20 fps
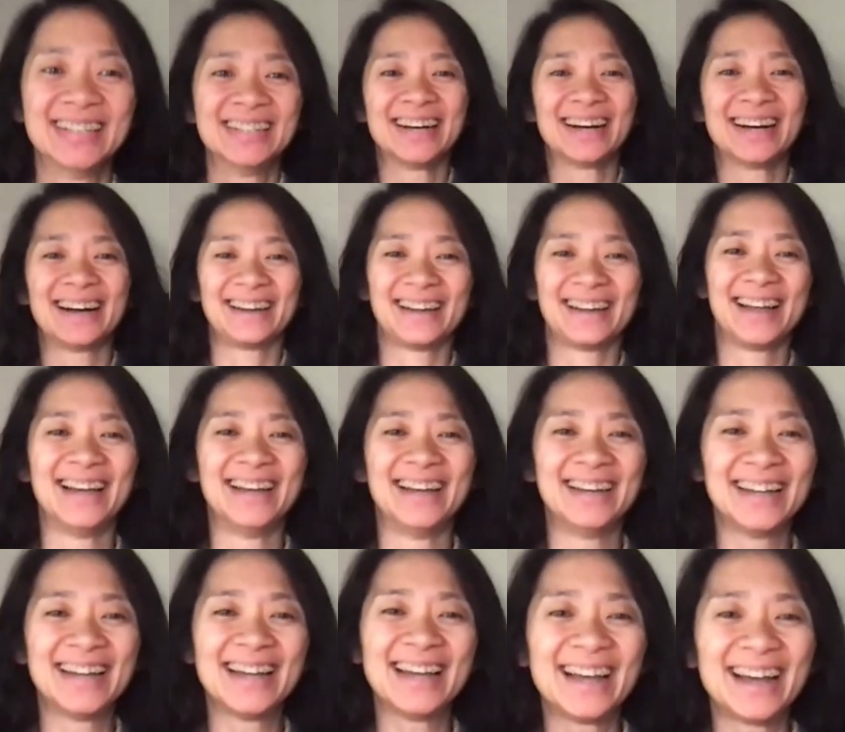Uh,
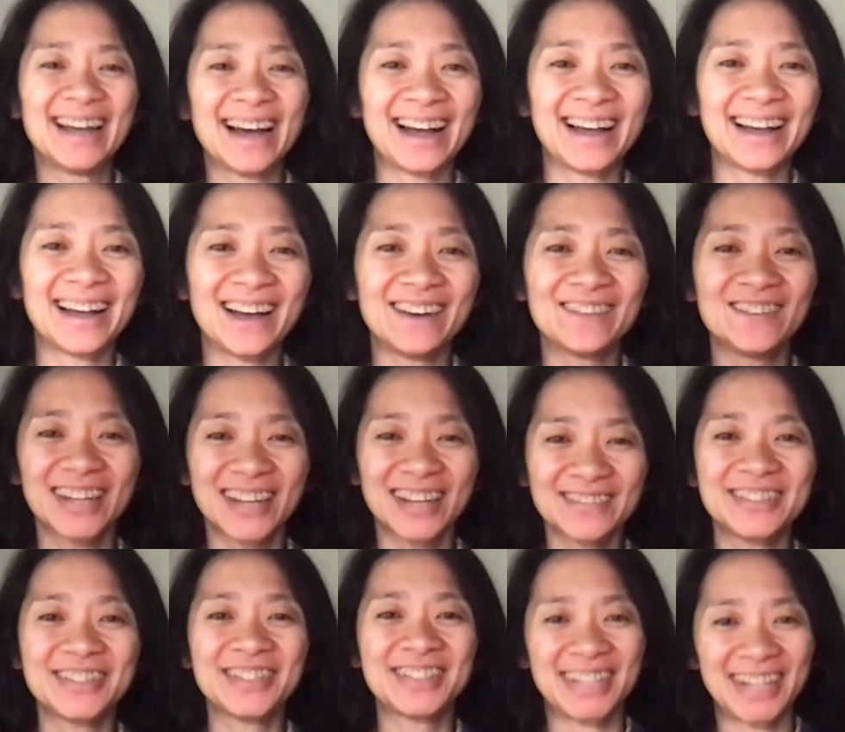I would love
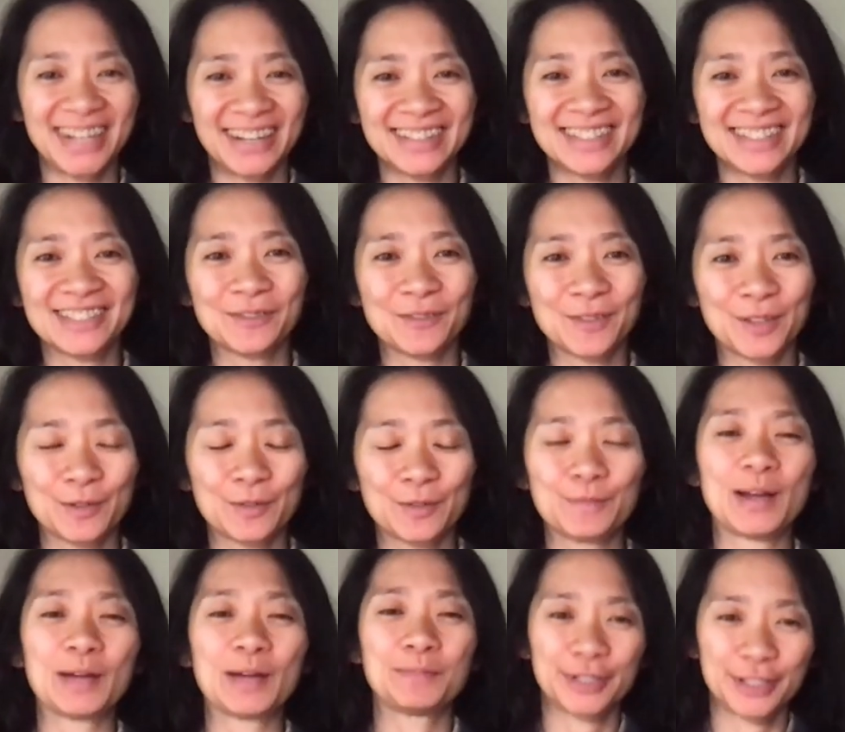to share this award with
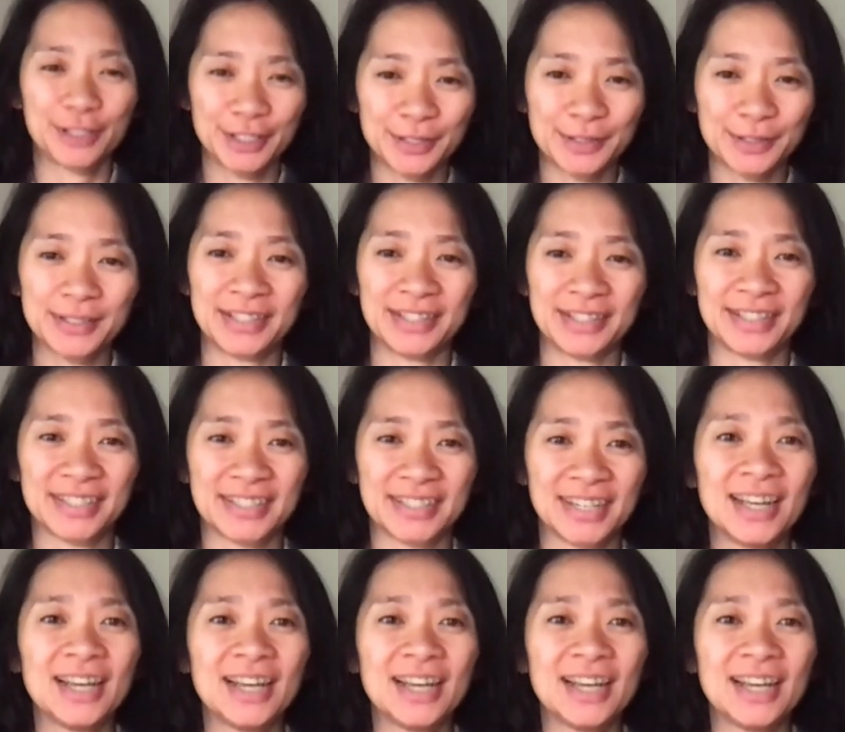my producers,